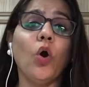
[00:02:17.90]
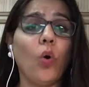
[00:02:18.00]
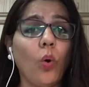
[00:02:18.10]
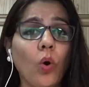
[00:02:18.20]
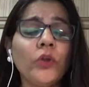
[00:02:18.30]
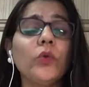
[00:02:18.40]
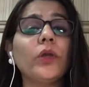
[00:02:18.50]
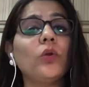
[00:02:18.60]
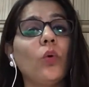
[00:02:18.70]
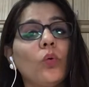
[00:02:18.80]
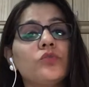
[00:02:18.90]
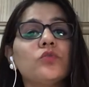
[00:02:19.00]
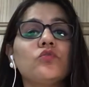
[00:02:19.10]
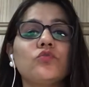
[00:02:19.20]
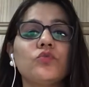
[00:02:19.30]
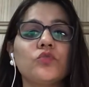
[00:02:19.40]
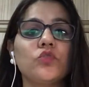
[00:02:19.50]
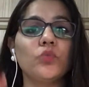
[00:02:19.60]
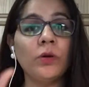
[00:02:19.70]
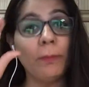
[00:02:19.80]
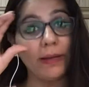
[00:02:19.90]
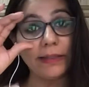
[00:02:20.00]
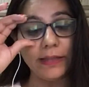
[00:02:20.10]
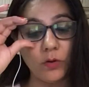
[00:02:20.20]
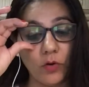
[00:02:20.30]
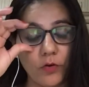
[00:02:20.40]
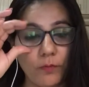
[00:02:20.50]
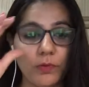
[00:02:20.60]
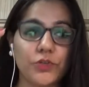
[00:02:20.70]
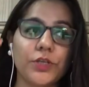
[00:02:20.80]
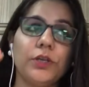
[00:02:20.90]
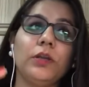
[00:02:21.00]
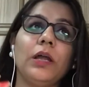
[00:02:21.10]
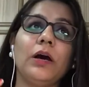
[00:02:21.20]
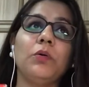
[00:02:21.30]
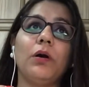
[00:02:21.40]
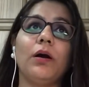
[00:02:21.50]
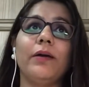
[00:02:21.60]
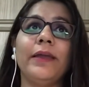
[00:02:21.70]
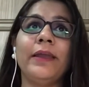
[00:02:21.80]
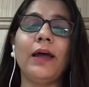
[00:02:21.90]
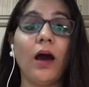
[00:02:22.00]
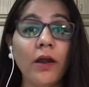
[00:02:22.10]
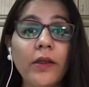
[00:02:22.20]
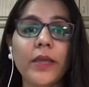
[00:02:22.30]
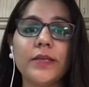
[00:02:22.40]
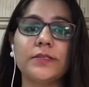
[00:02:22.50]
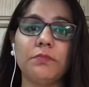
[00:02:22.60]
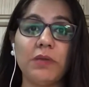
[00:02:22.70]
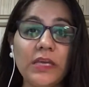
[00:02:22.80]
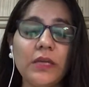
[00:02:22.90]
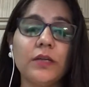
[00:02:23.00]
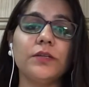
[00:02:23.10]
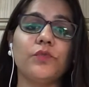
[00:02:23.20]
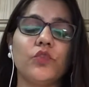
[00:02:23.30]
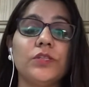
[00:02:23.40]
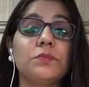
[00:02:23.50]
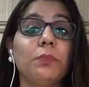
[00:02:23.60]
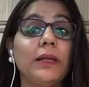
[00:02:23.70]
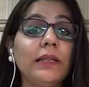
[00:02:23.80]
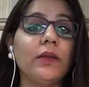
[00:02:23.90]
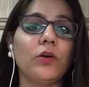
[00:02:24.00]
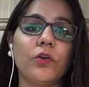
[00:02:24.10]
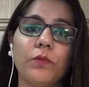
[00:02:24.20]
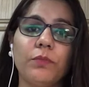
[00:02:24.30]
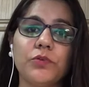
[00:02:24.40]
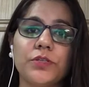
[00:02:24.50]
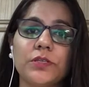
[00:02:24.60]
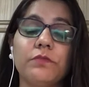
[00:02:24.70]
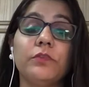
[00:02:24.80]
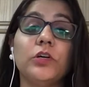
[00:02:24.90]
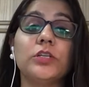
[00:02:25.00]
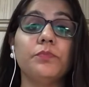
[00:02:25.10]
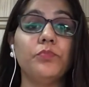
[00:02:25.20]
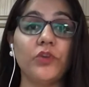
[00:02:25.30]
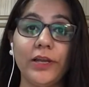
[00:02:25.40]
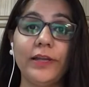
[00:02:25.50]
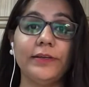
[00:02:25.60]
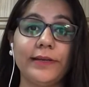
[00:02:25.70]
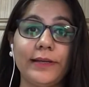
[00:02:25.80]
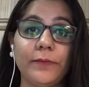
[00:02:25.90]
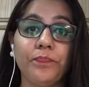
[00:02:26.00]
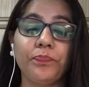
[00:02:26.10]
Or you can also choose to do a monthly contribution. Now, in our case, in Making a Difference, monthly contributions have worked brilliantly.